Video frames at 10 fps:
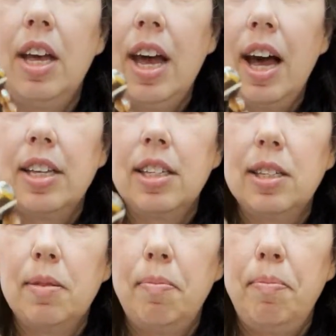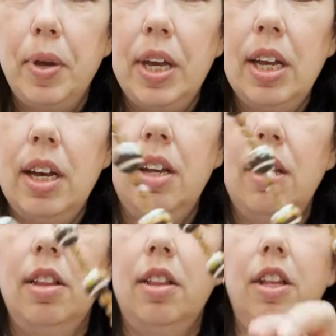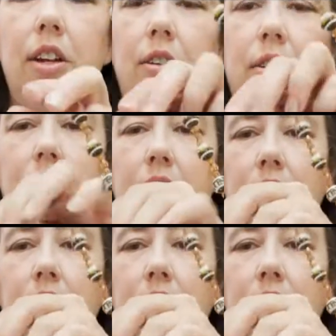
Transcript: Has this beaded little,